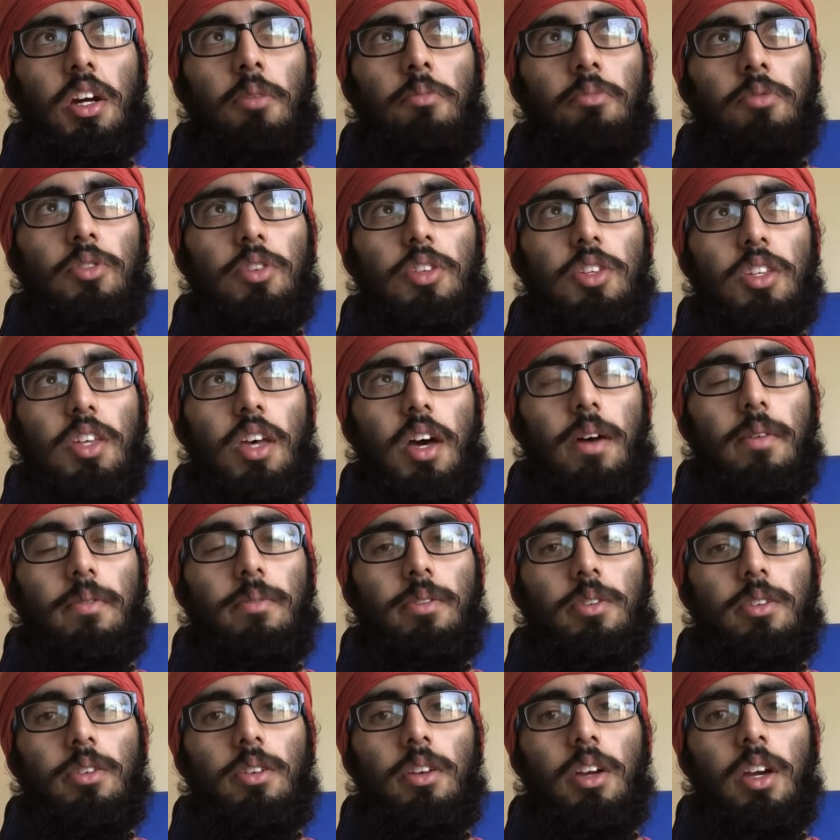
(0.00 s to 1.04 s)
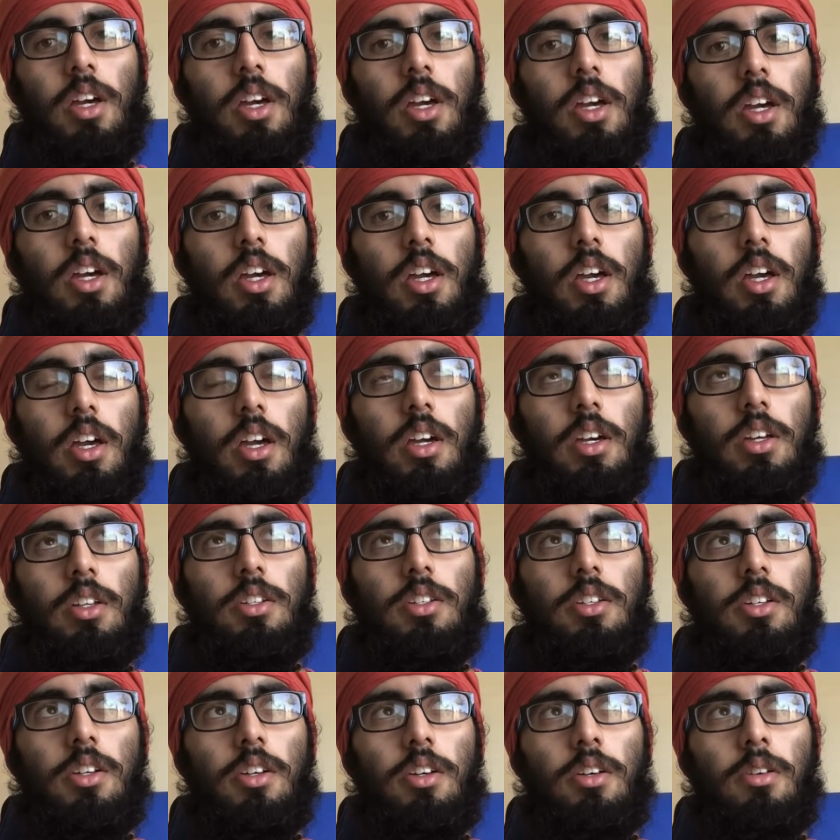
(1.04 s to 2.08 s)
a couple days after,
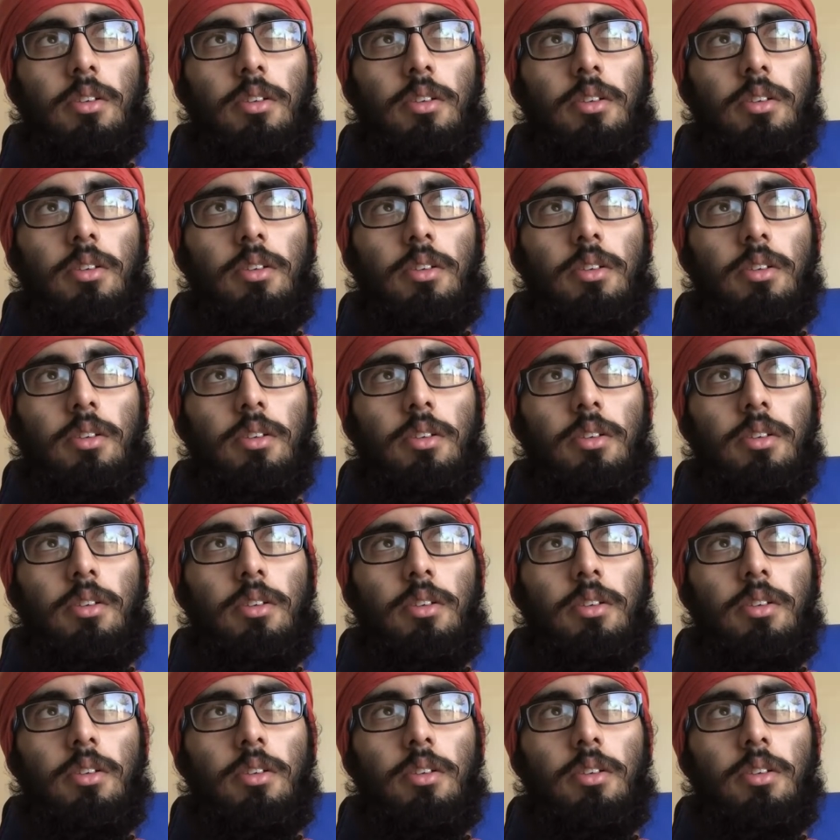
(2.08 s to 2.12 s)
and